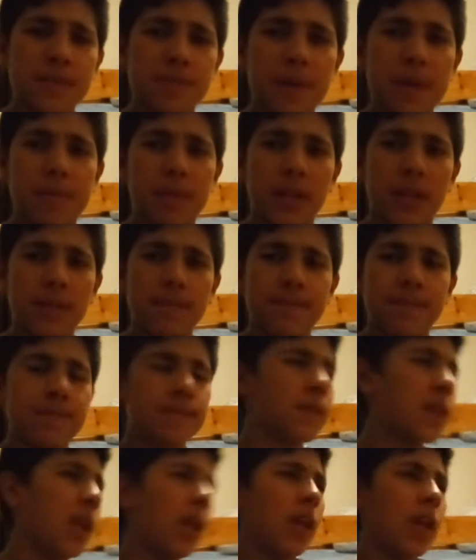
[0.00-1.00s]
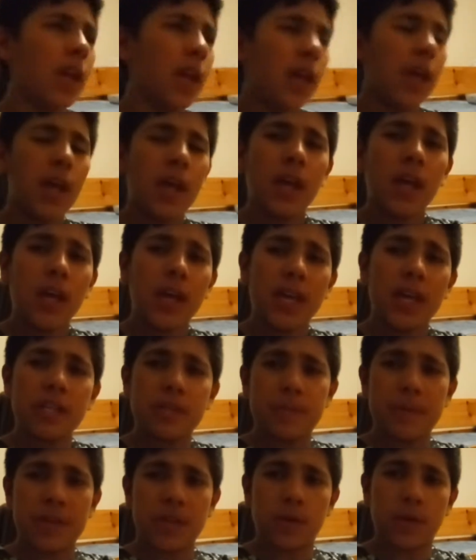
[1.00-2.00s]
people.
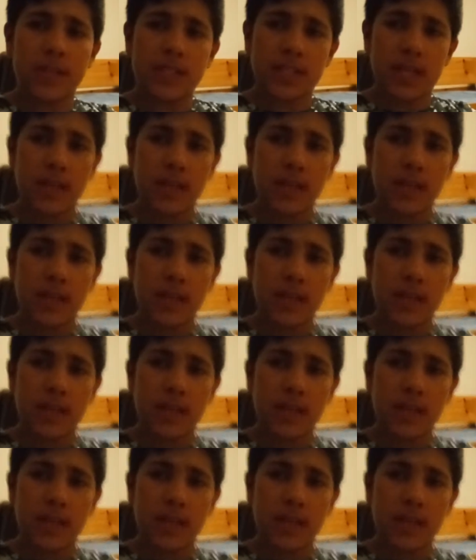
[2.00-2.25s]
It's been a great